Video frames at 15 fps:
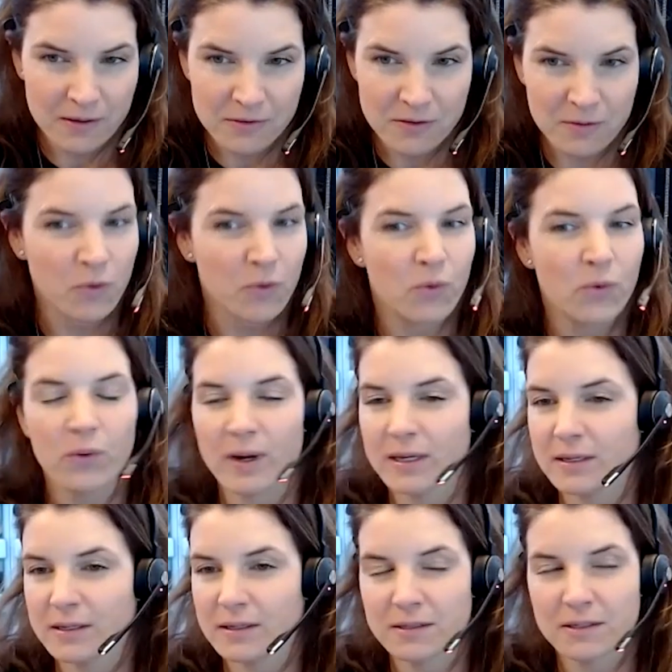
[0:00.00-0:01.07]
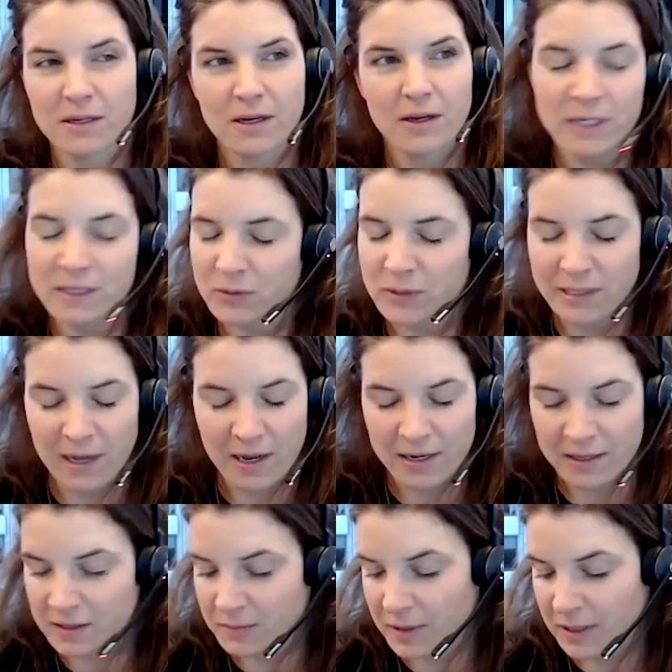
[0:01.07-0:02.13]
So I'm always
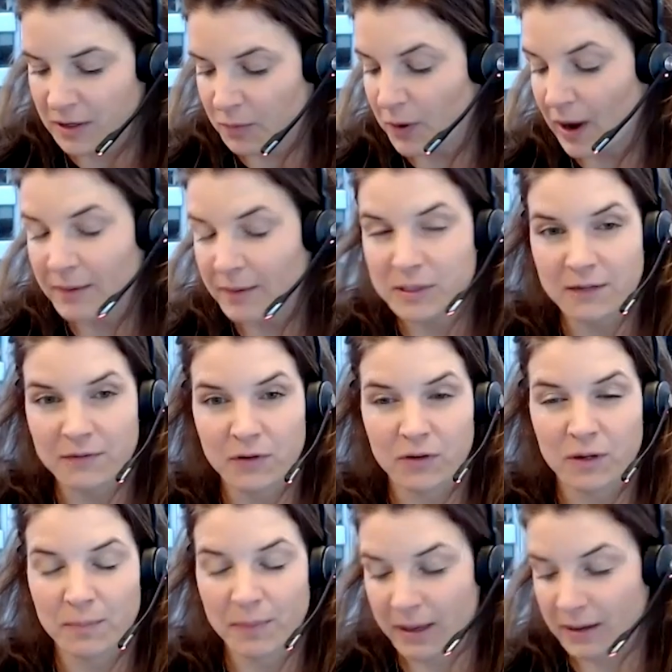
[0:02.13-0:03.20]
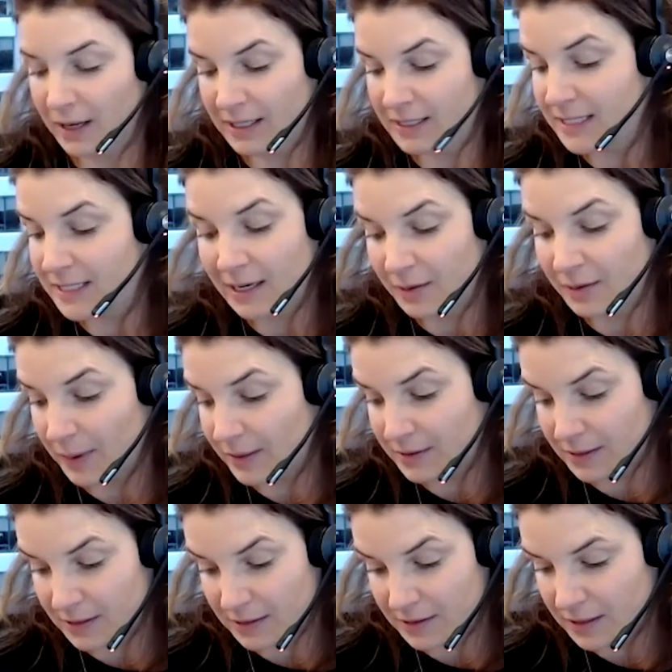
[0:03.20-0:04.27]
learning something new, perhaps even on a bit like a daily
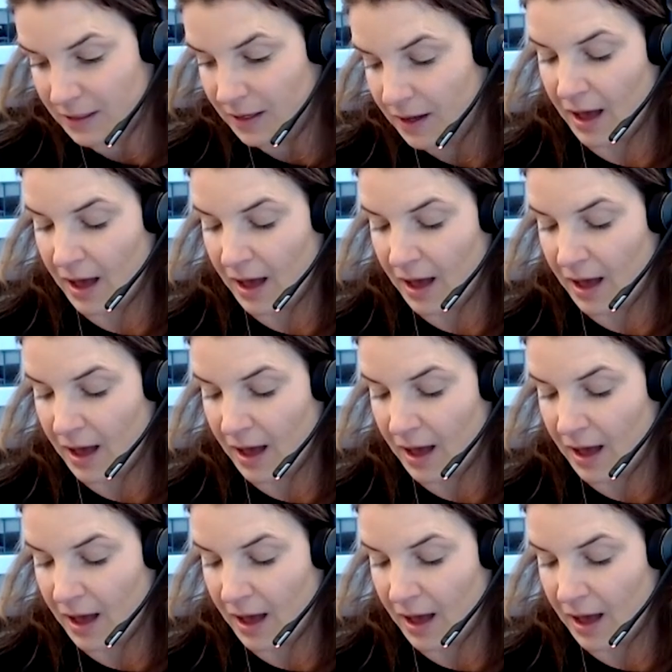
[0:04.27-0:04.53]
basis.